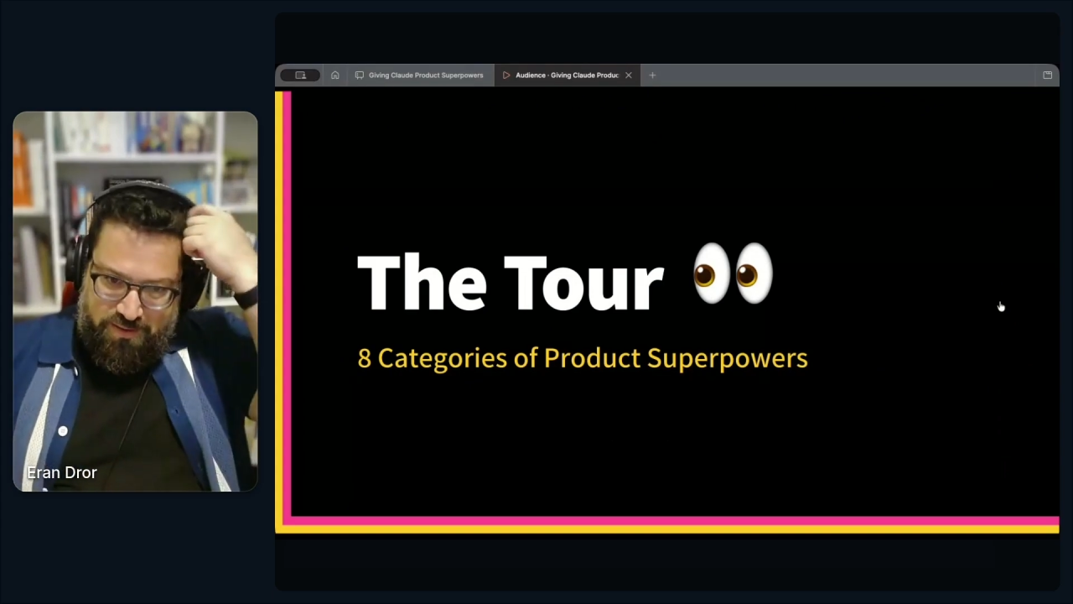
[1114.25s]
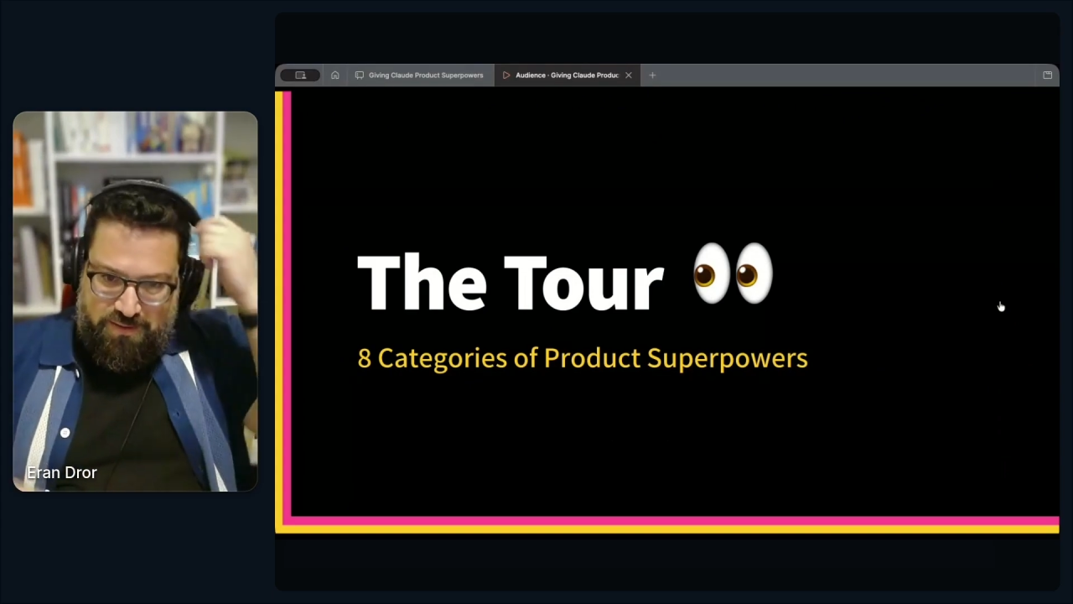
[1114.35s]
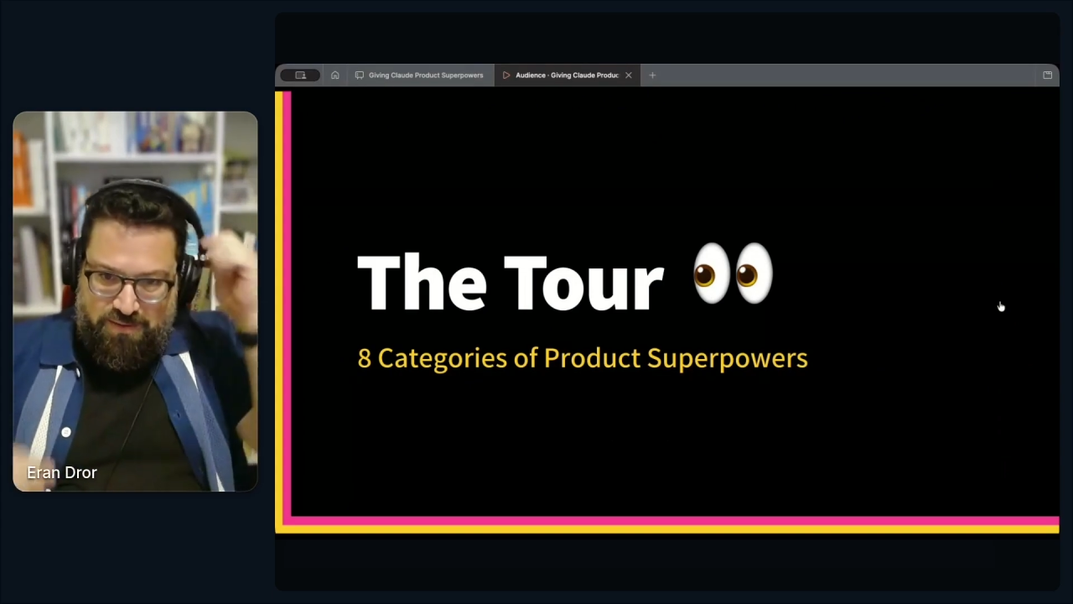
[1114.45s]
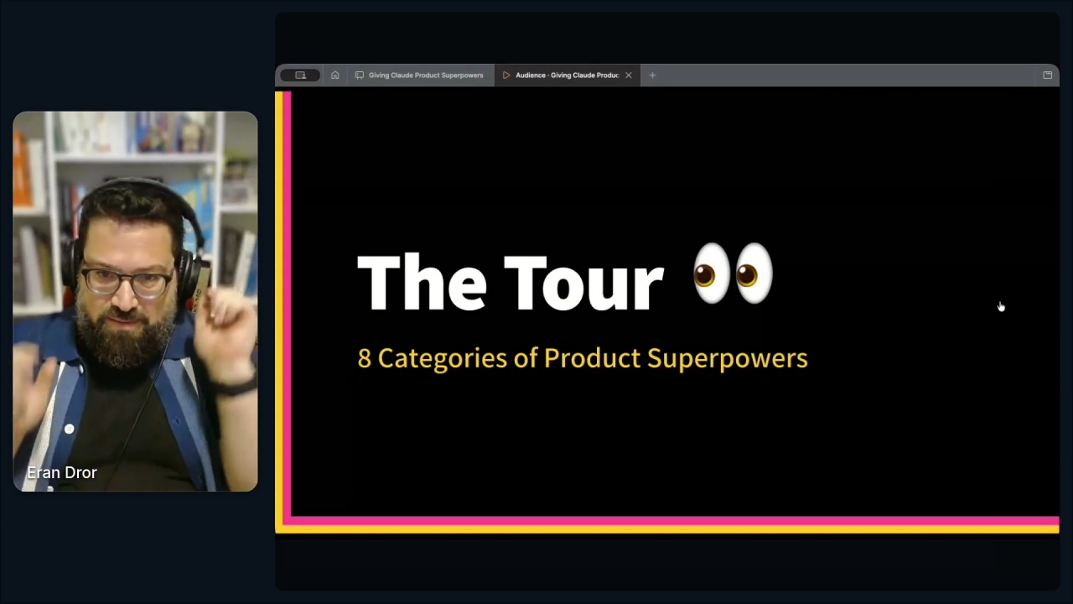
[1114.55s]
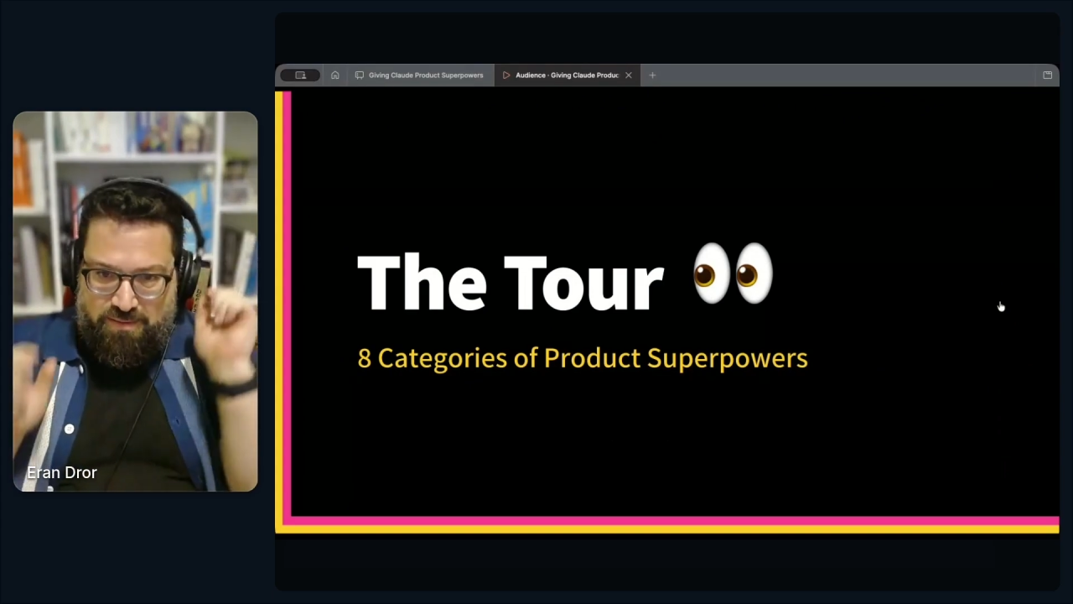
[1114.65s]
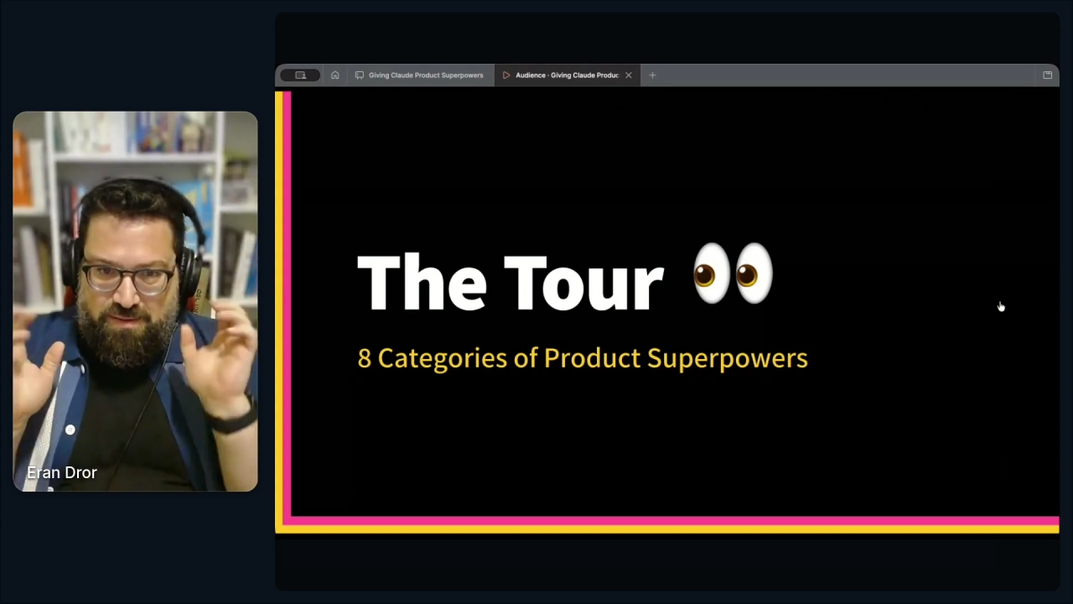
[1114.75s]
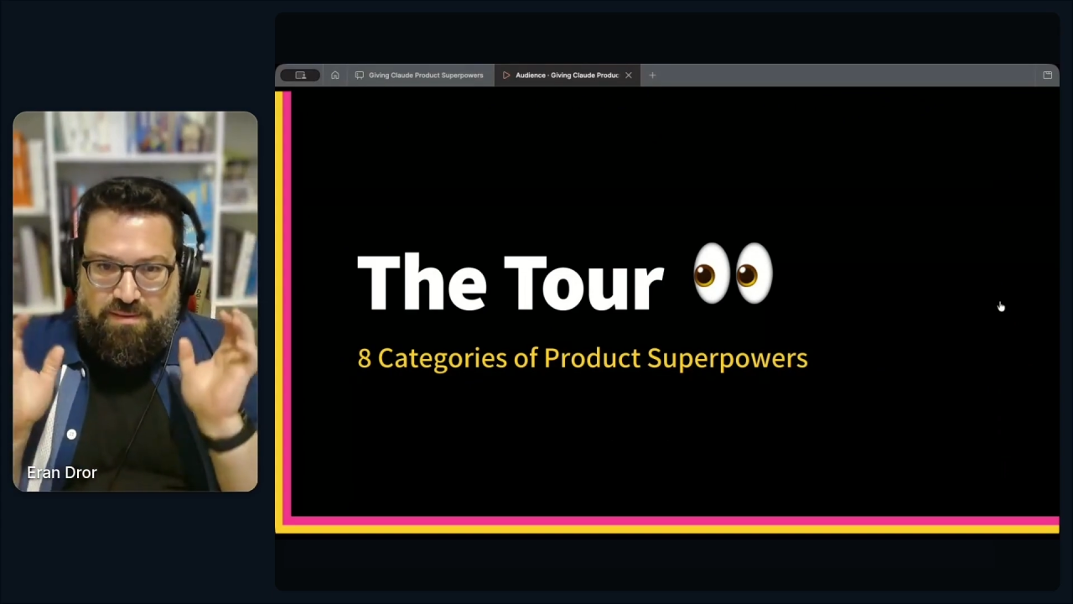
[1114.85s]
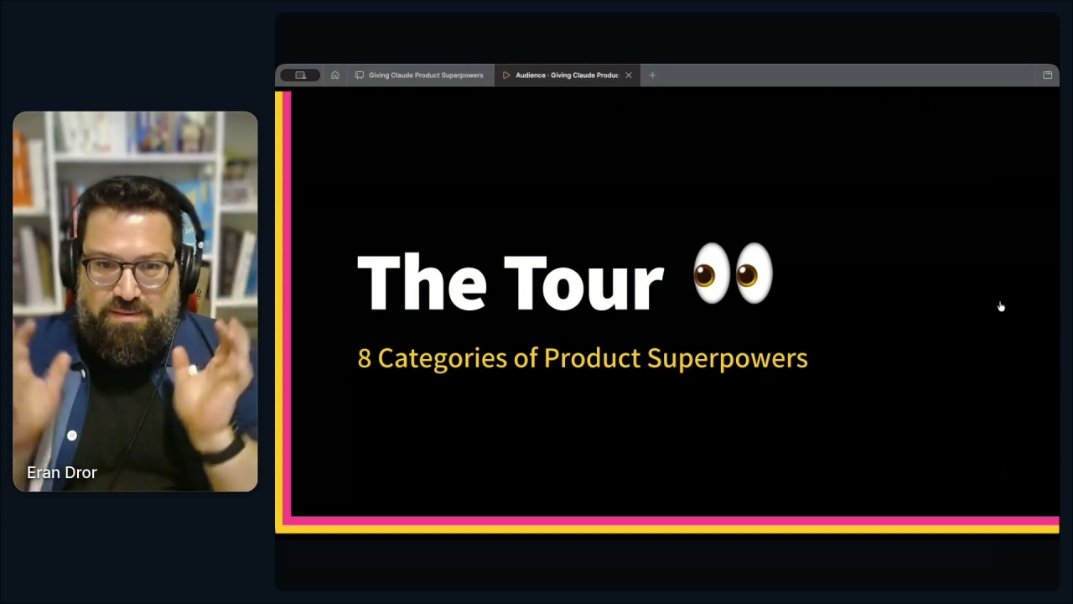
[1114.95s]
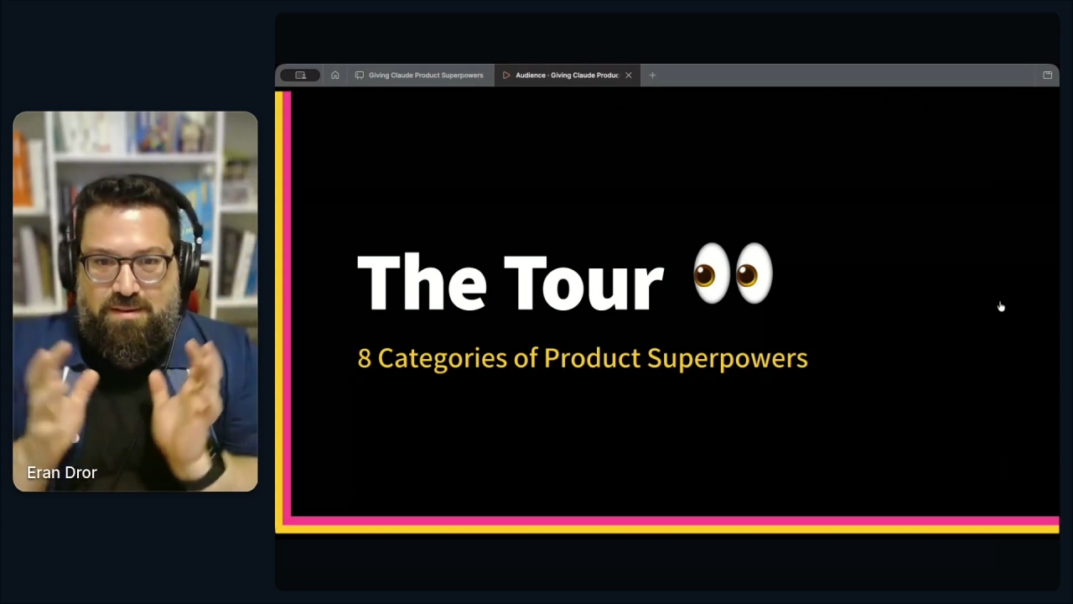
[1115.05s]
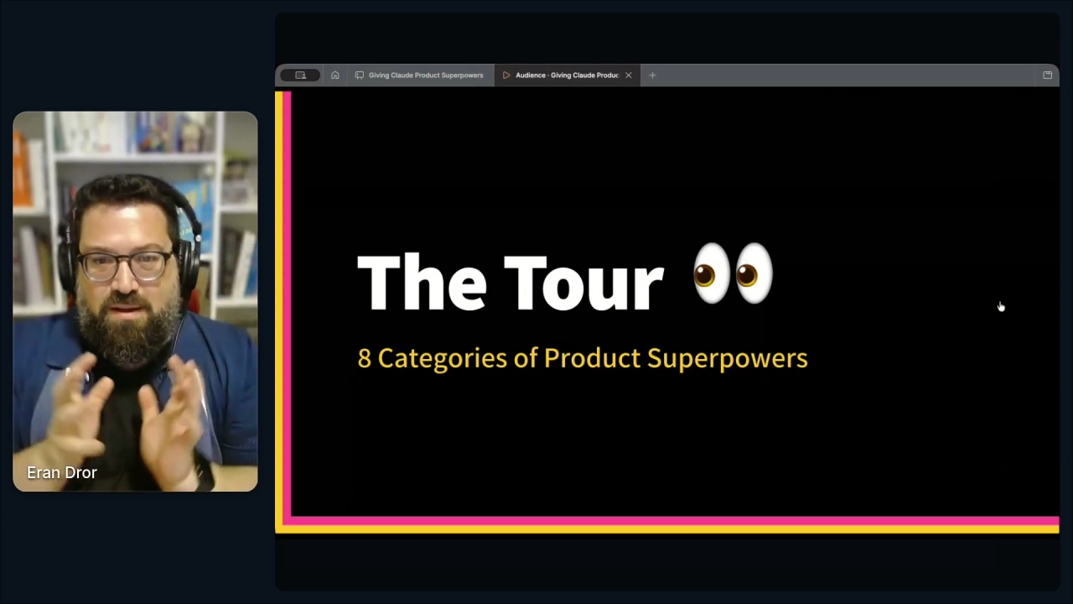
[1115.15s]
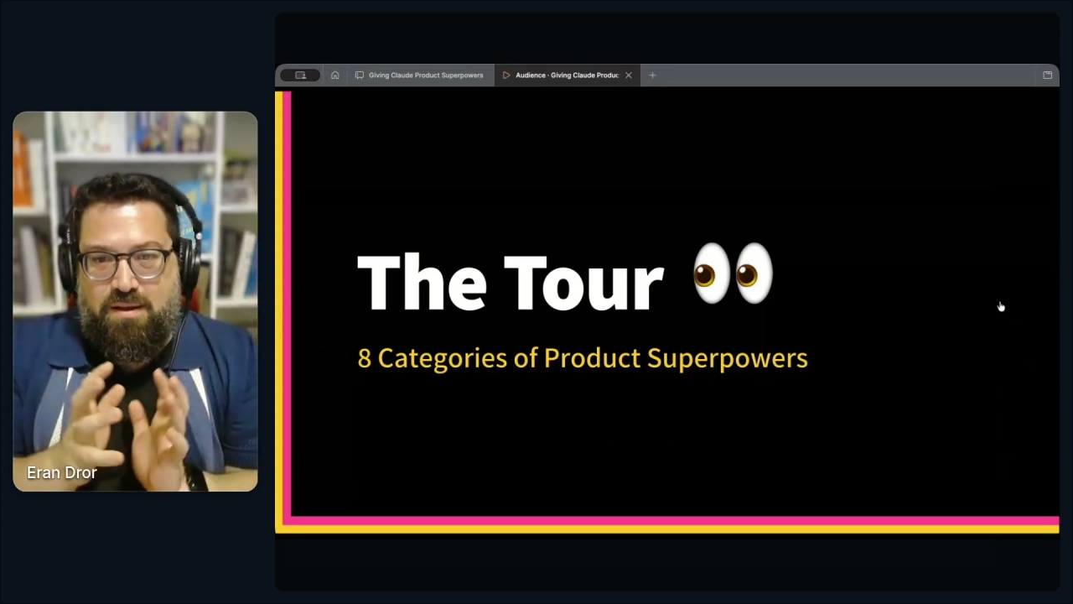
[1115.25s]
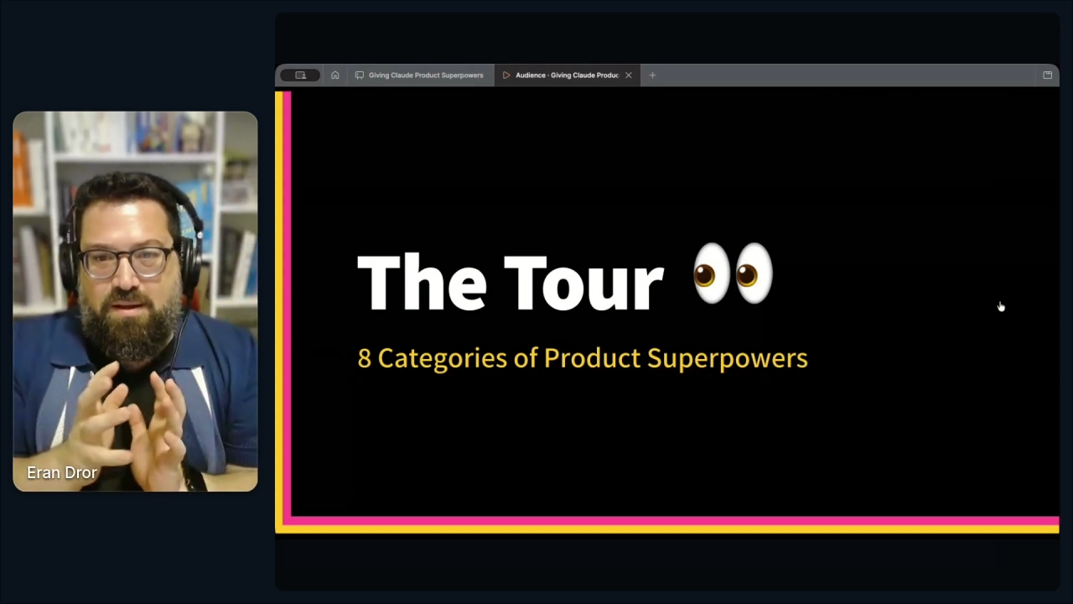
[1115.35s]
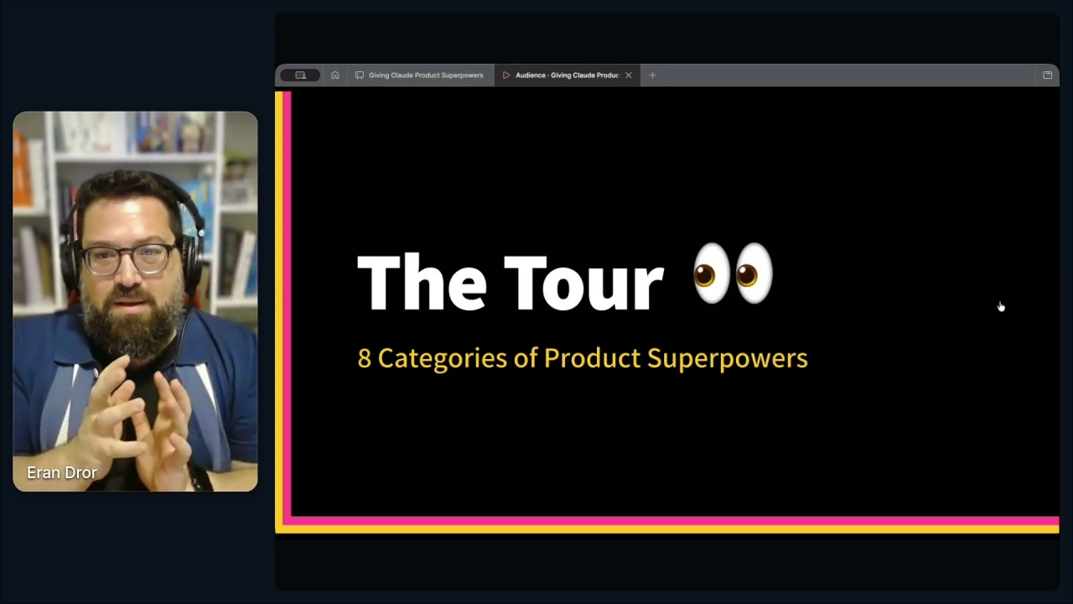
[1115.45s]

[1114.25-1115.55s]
this is the